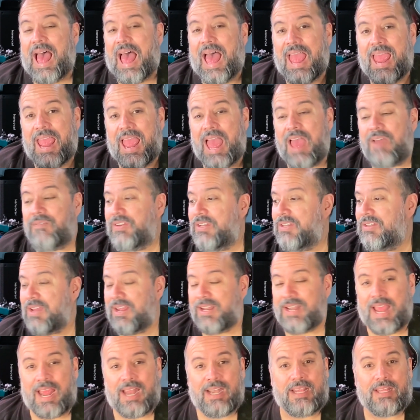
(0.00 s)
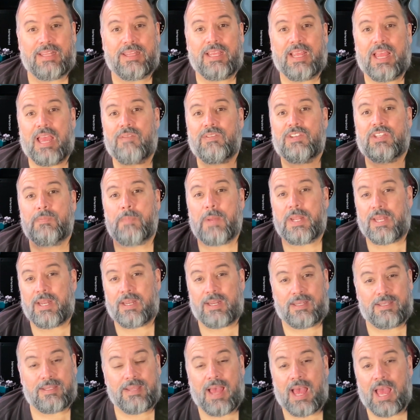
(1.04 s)
I haven't done anything, I haven't spent
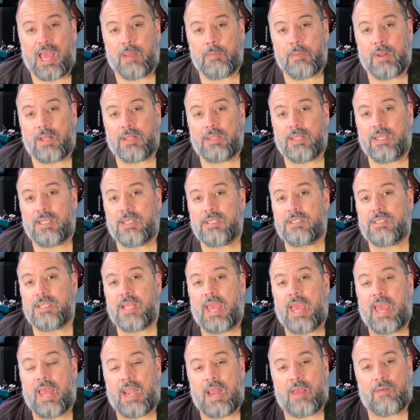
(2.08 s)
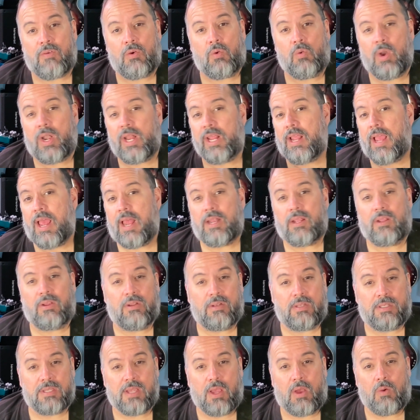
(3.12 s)
any time on this, and I've already got a
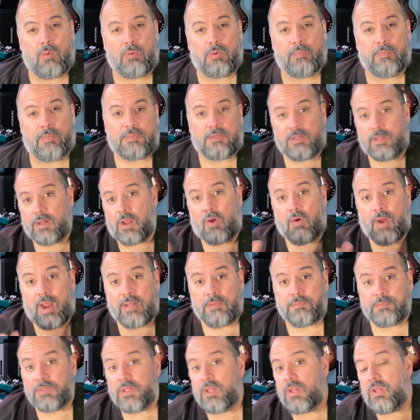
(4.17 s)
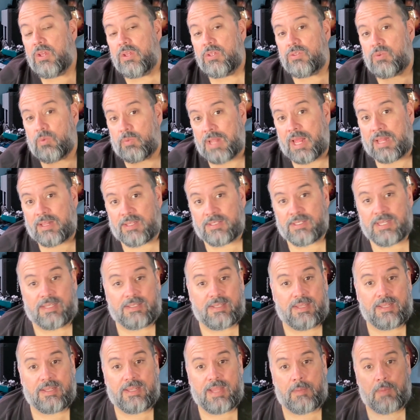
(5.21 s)
good tone. All right, so now let's get
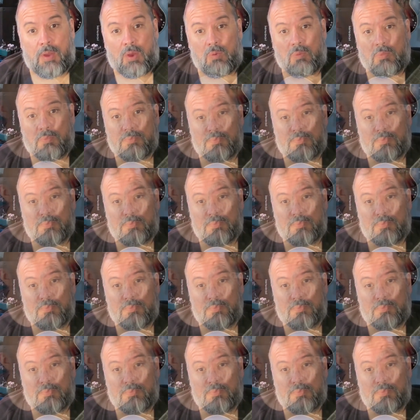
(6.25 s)
to the demo.